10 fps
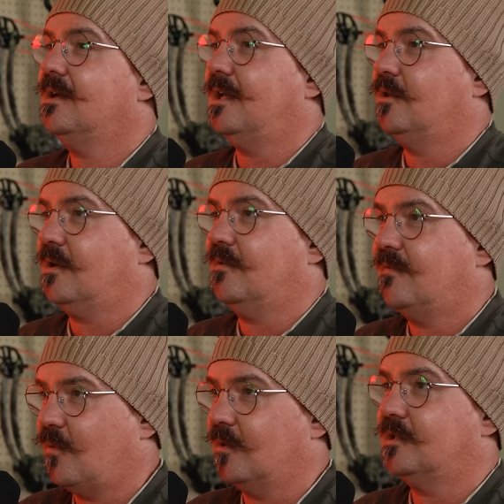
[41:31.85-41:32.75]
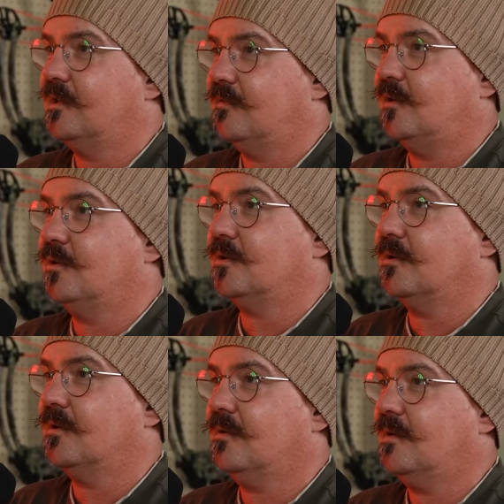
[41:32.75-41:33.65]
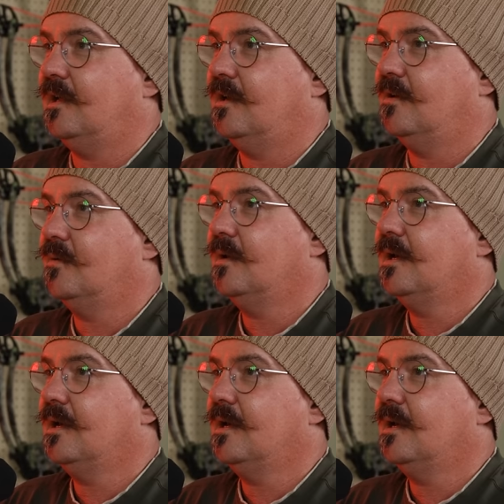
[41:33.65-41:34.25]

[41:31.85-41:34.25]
and looking forward to the future. You know,